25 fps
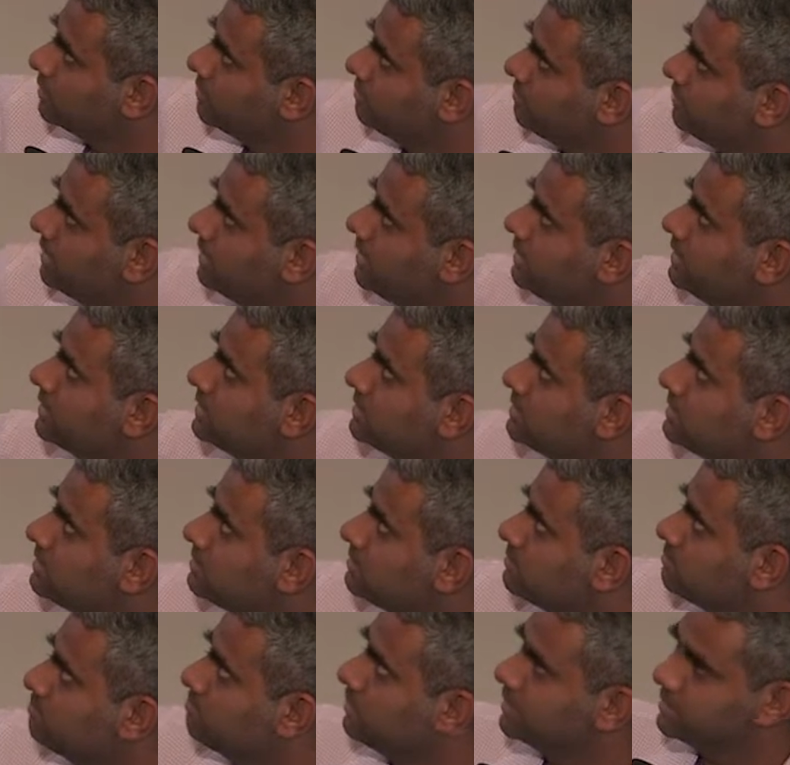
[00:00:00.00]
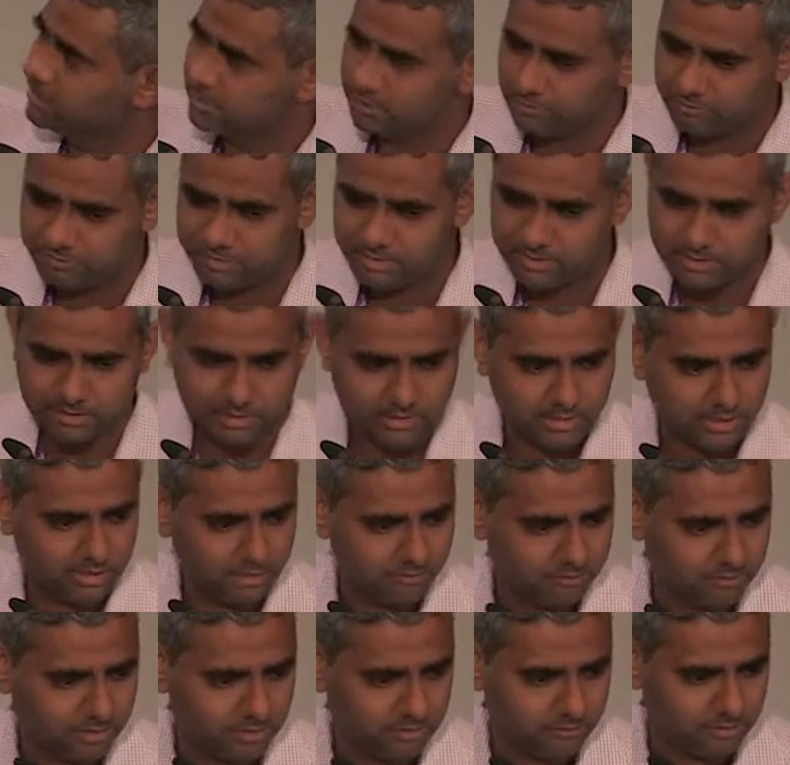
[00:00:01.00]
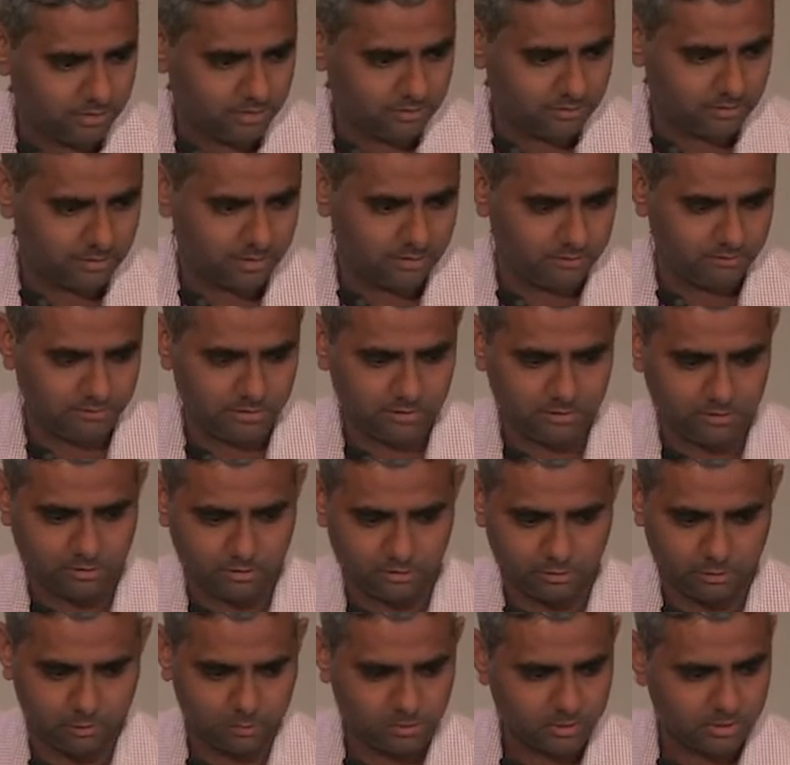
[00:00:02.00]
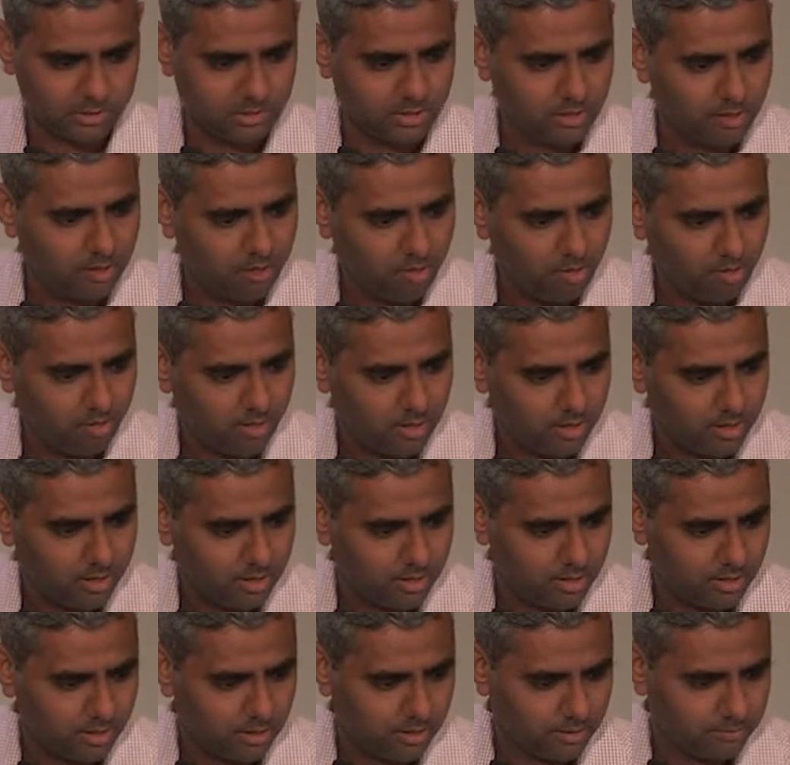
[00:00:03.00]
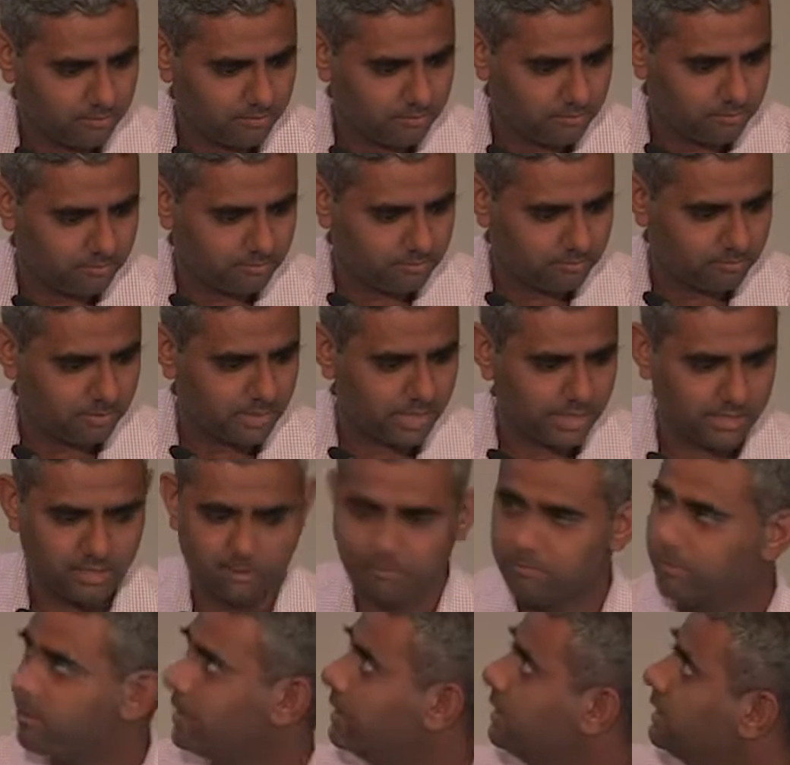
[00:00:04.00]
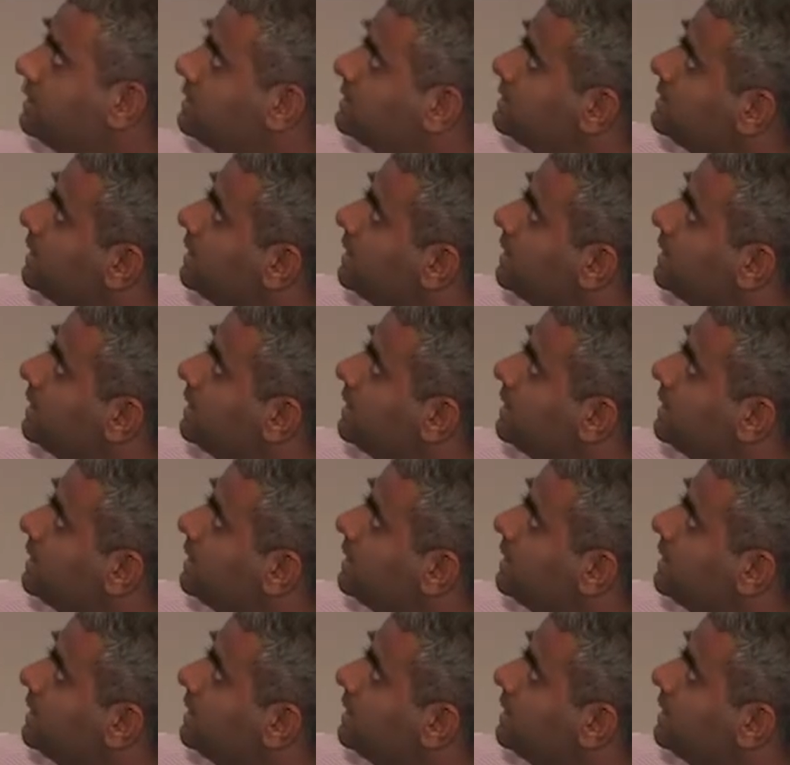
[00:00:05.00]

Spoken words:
the various bunch of features that we choose. And the point is